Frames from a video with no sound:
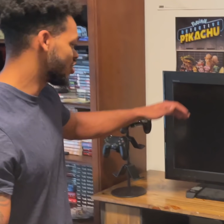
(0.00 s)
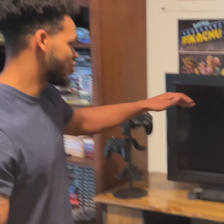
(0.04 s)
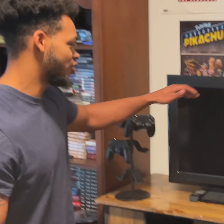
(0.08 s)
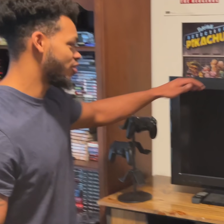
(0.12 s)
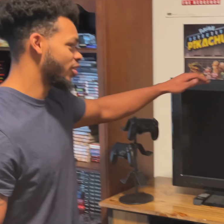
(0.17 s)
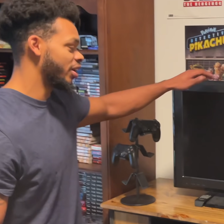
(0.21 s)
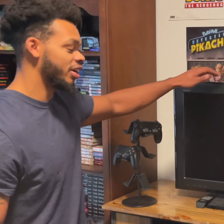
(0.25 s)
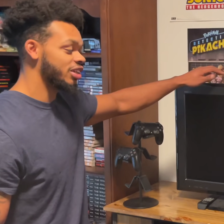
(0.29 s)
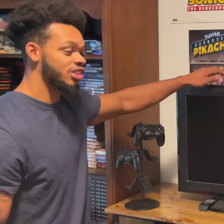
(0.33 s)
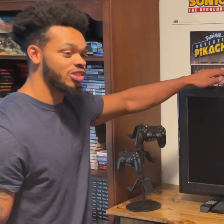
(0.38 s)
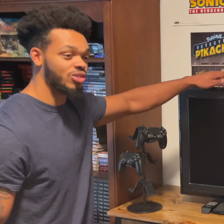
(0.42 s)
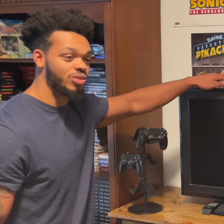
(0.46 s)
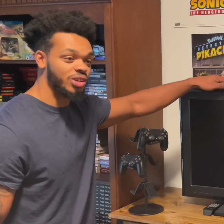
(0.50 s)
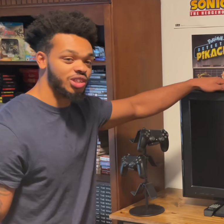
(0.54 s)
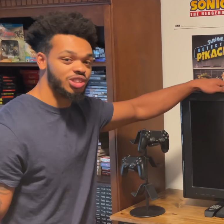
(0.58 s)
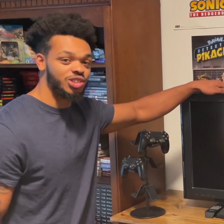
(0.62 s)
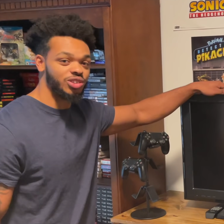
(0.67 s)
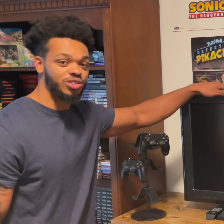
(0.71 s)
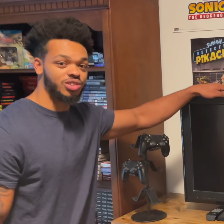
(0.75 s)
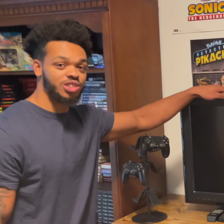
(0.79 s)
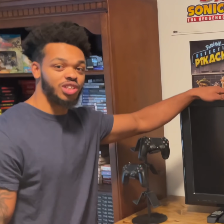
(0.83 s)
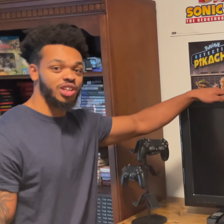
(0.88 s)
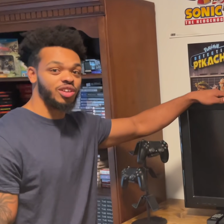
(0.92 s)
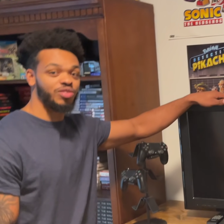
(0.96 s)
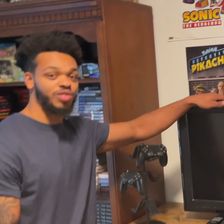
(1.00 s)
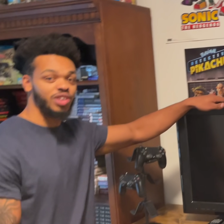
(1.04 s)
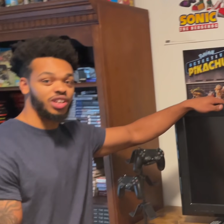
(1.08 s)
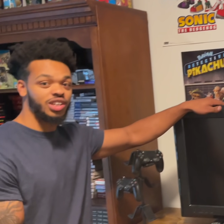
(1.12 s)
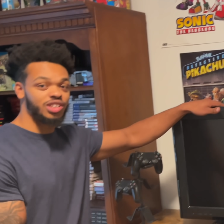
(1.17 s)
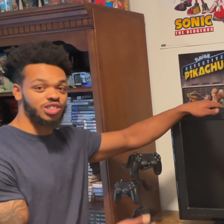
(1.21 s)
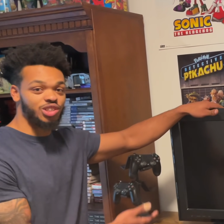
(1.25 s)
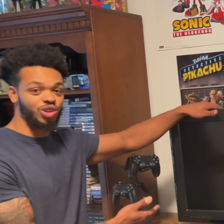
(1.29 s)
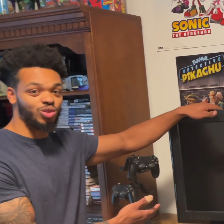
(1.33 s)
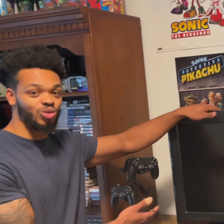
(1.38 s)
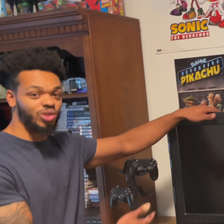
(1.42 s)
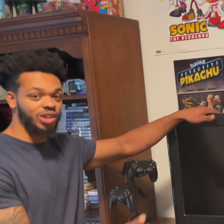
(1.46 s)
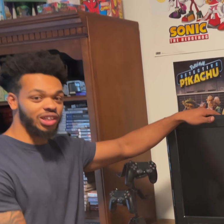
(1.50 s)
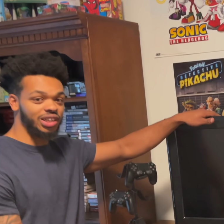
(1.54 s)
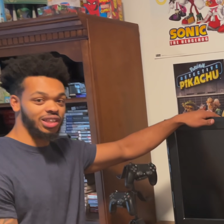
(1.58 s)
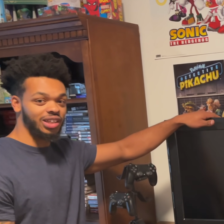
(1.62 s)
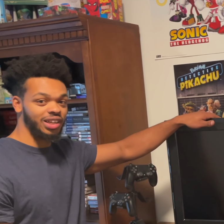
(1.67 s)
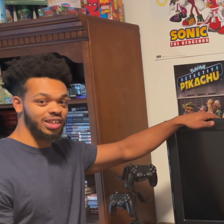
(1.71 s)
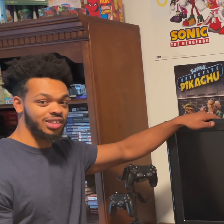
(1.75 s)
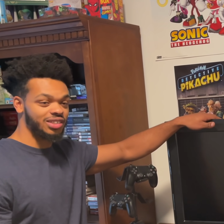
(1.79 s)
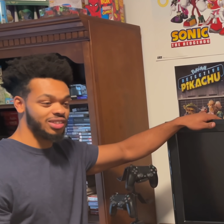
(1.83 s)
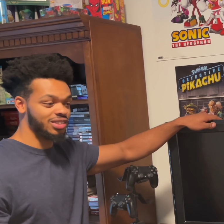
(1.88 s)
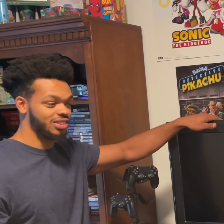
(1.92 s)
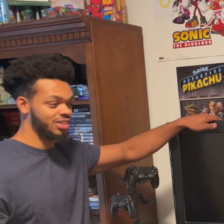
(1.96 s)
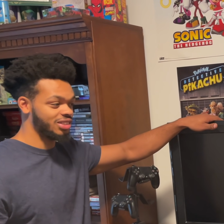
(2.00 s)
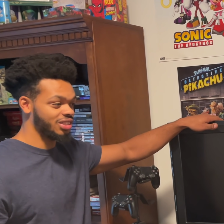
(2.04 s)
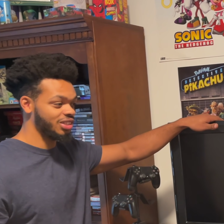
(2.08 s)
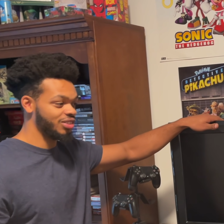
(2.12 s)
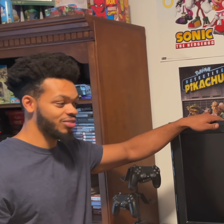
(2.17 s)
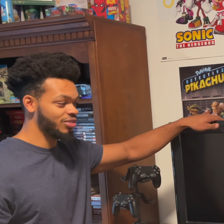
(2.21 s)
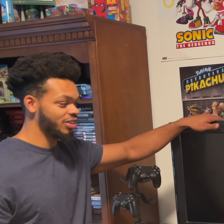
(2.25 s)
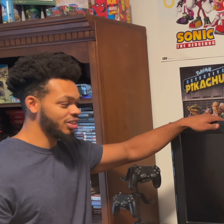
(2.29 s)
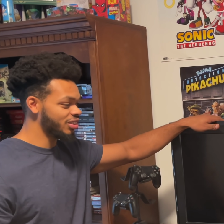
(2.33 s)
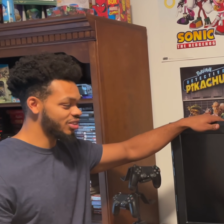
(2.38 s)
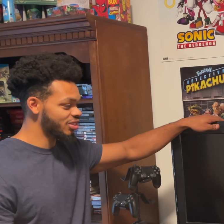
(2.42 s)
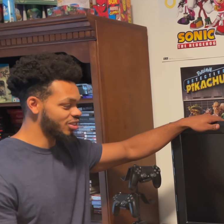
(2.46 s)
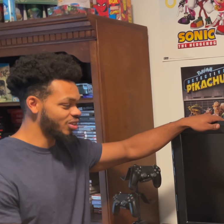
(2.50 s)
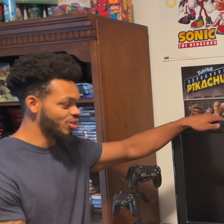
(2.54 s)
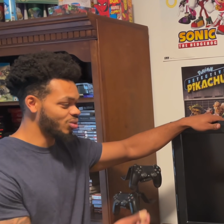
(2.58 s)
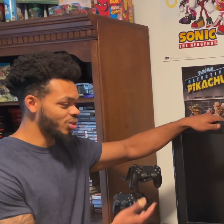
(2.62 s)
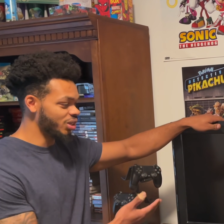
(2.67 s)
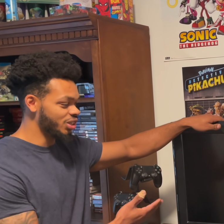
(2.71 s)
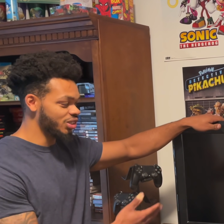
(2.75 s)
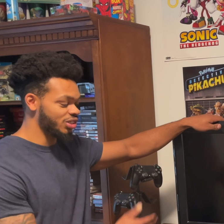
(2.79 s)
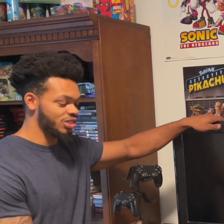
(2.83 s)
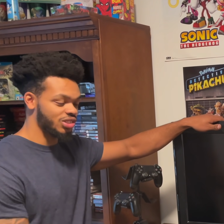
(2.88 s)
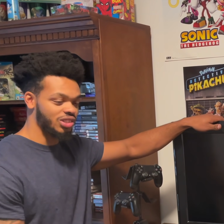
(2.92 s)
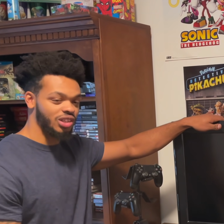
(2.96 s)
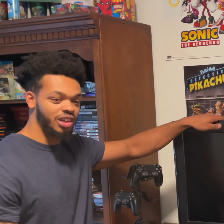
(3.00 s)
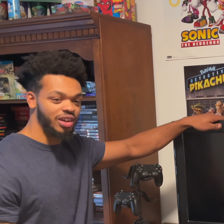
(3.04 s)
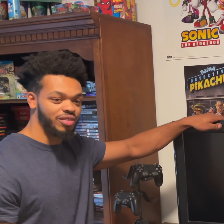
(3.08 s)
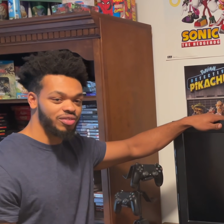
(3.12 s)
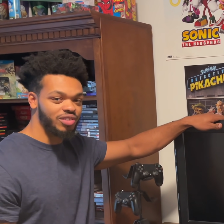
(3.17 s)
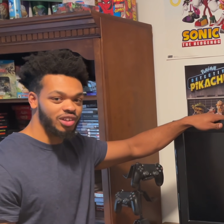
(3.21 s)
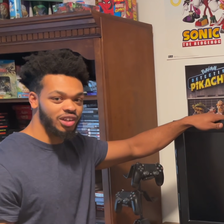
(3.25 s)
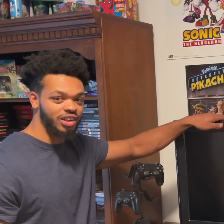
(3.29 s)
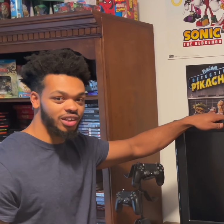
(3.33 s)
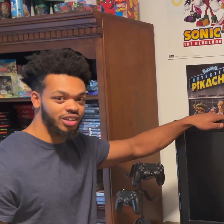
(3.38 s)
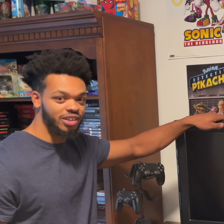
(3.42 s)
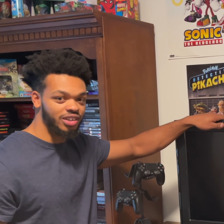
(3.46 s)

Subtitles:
Frank's original TV because he really likes this TV, so we just left it in